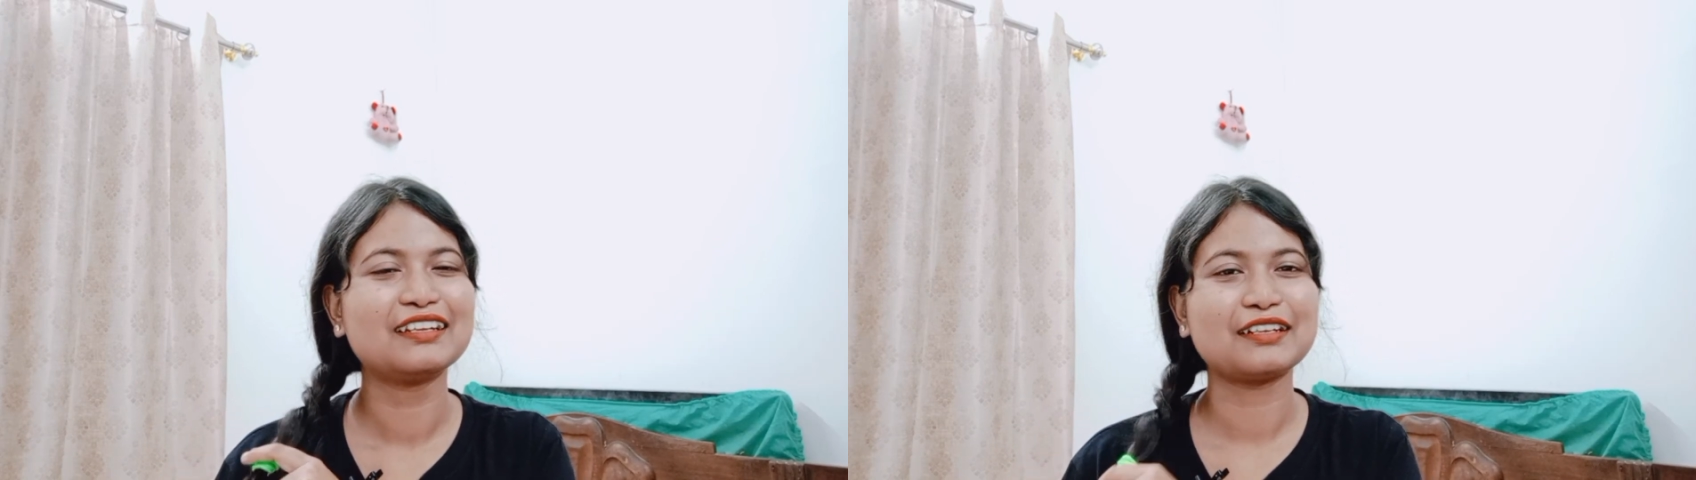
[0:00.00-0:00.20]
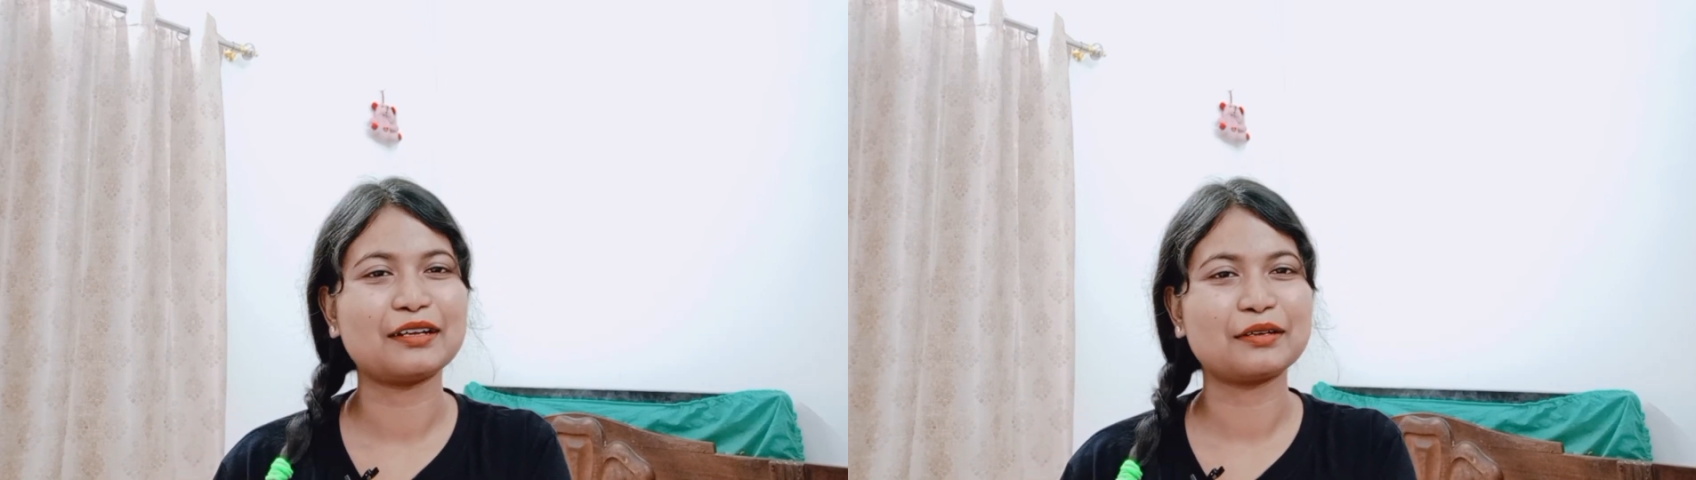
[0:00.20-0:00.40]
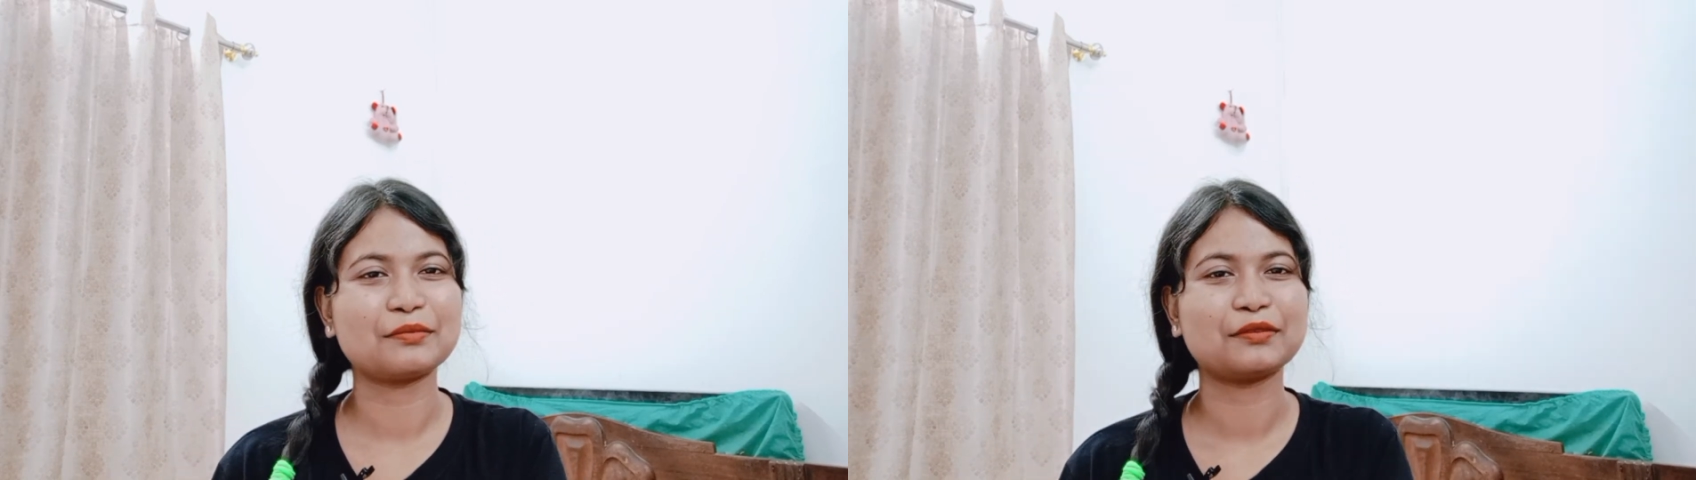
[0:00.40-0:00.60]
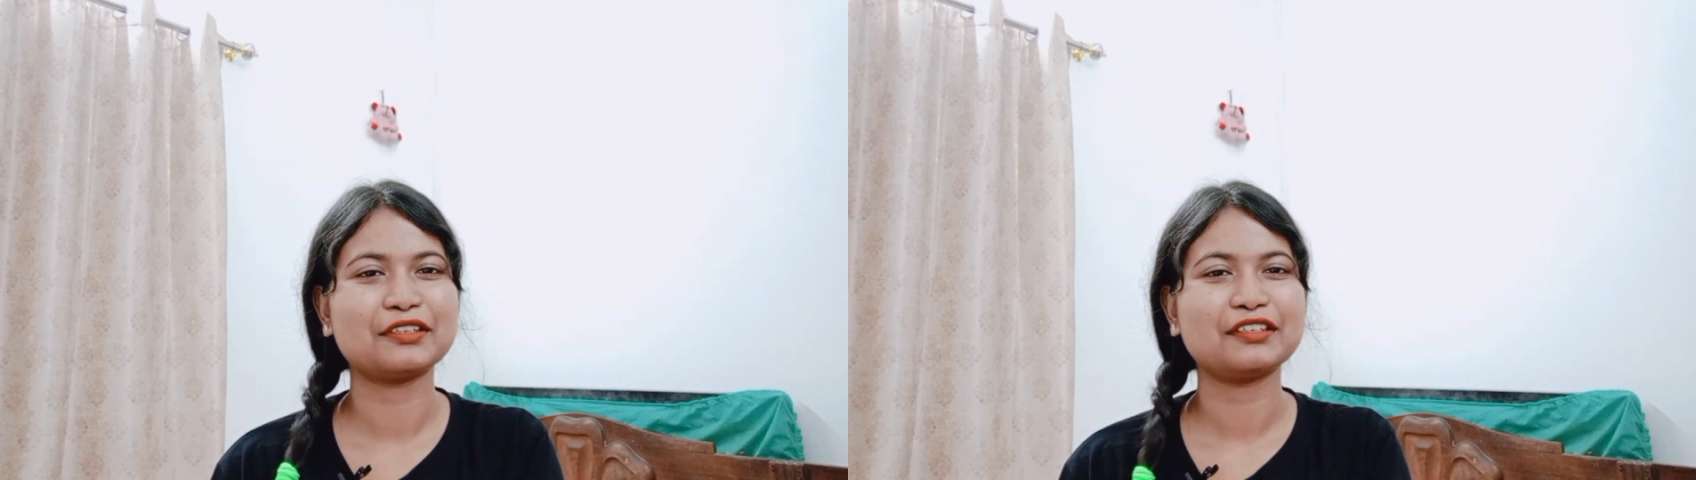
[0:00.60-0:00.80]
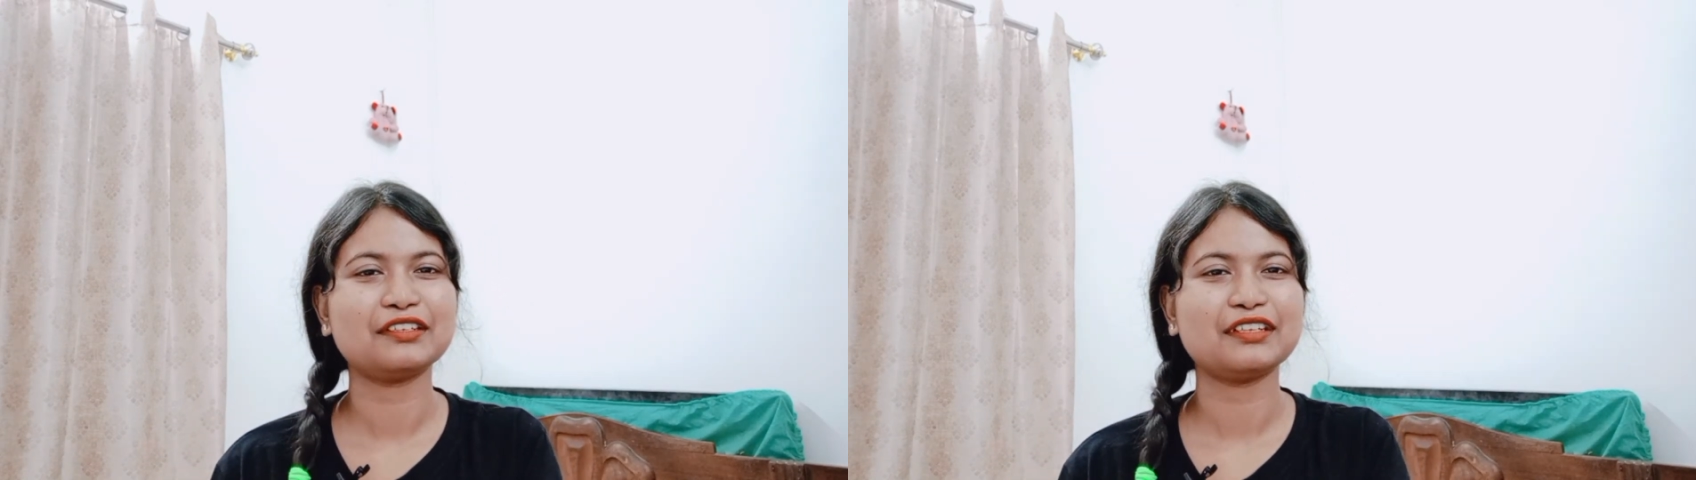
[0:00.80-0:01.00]

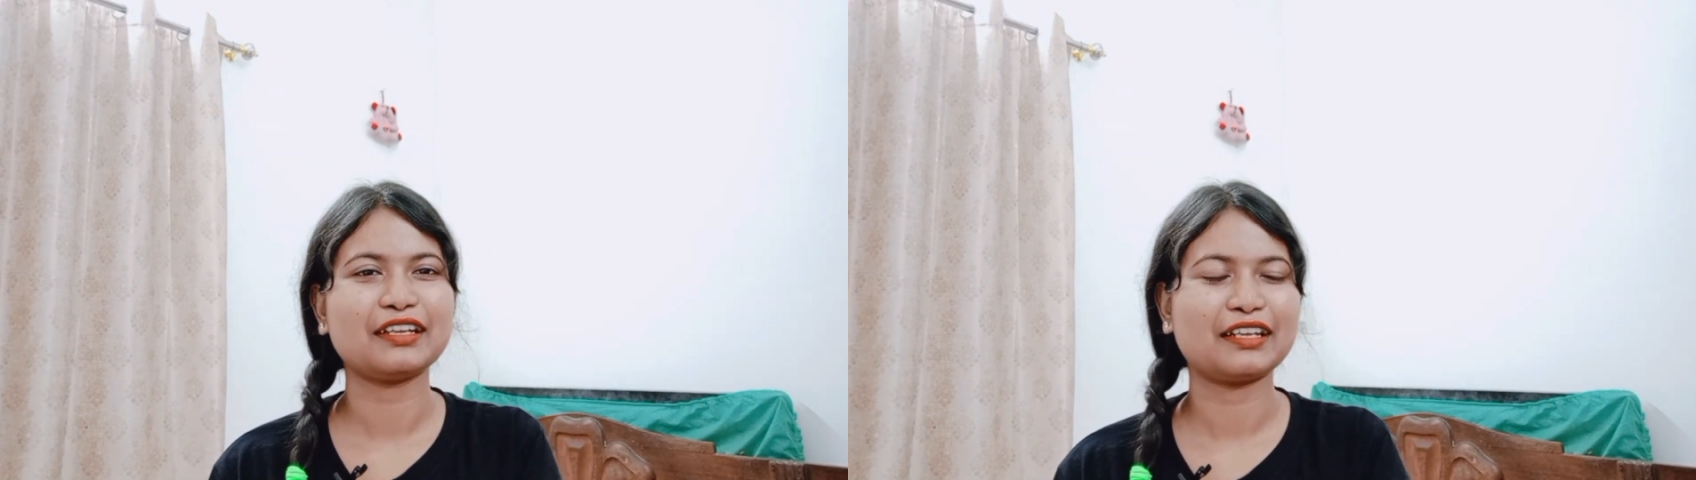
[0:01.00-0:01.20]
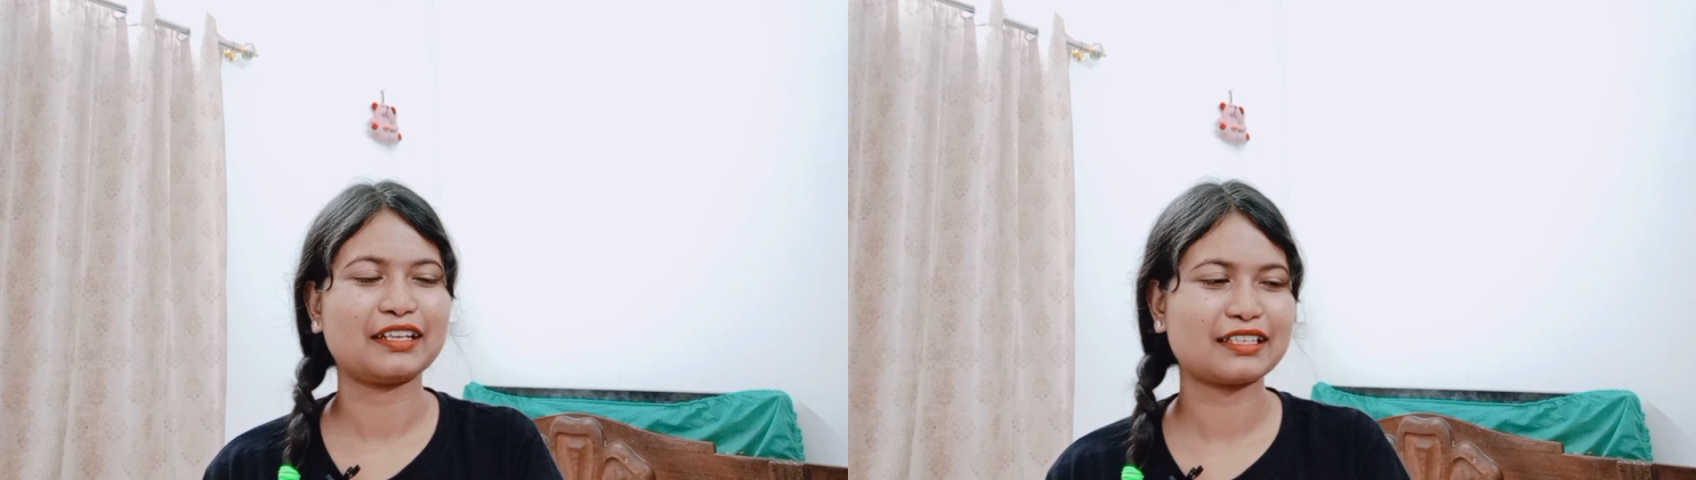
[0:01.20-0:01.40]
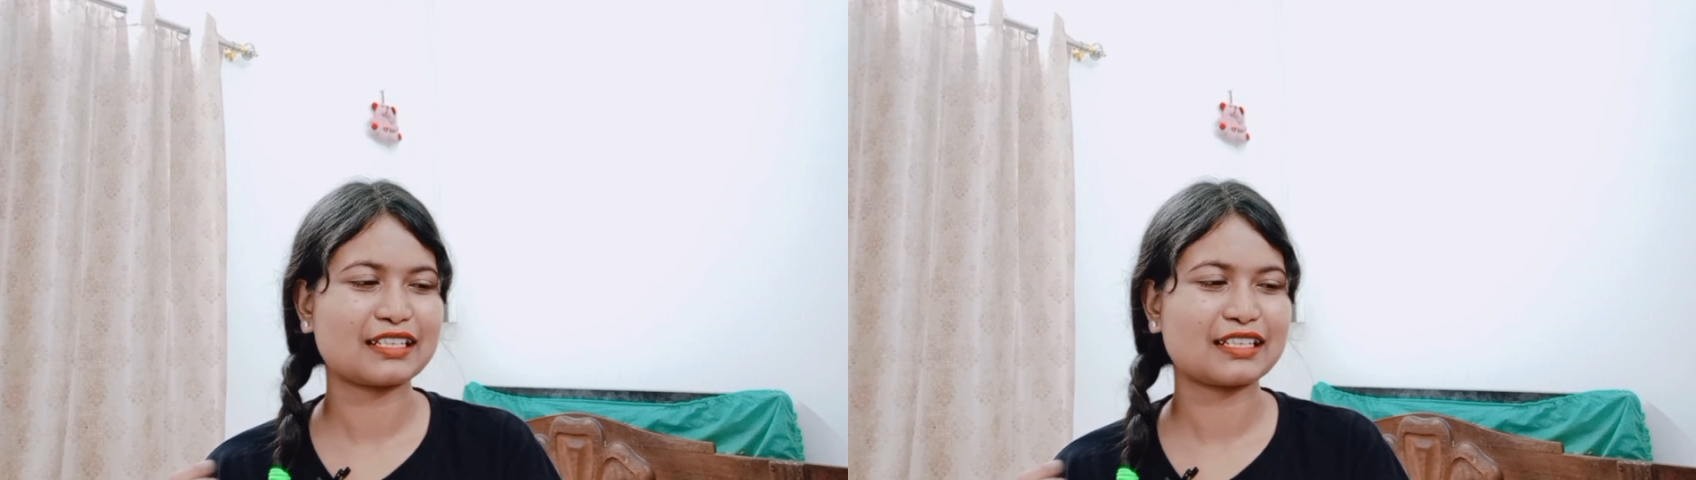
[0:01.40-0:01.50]
Rubber hair